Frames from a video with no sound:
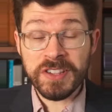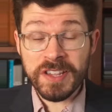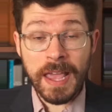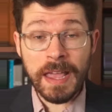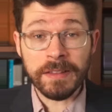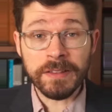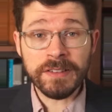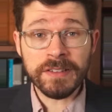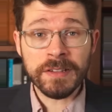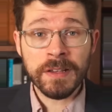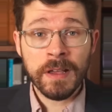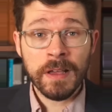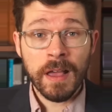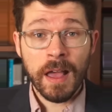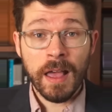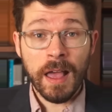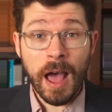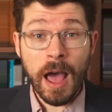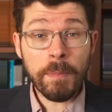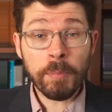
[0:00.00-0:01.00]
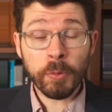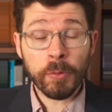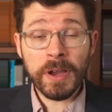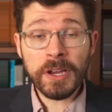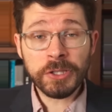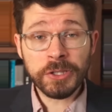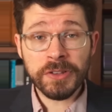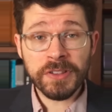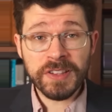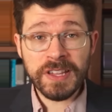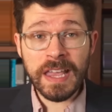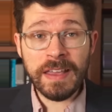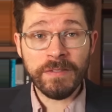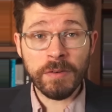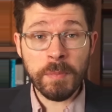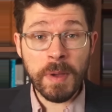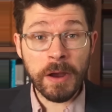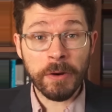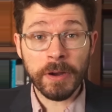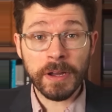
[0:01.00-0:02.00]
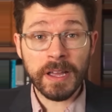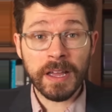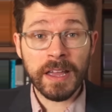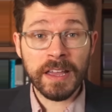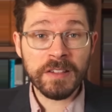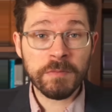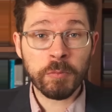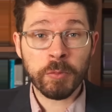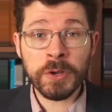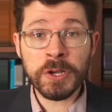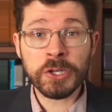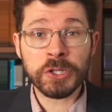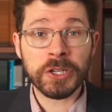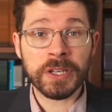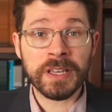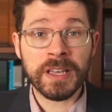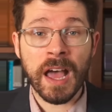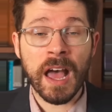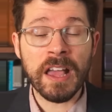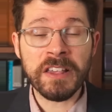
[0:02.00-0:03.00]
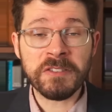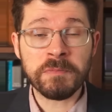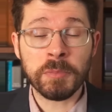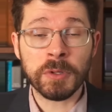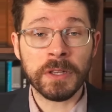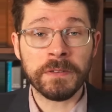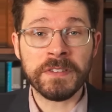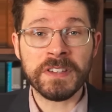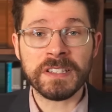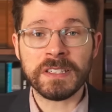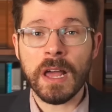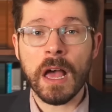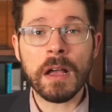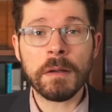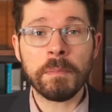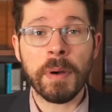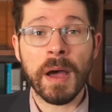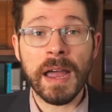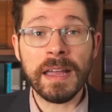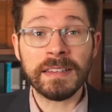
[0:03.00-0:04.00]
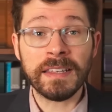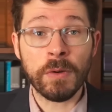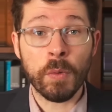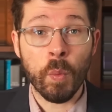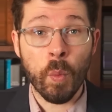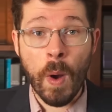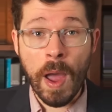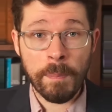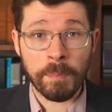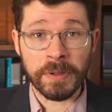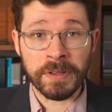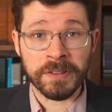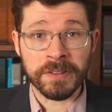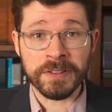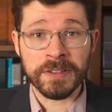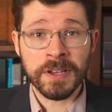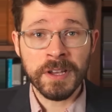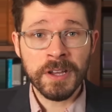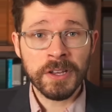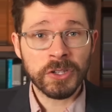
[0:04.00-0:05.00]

since, Operation Save America has preached a gospel of stockpiling weapons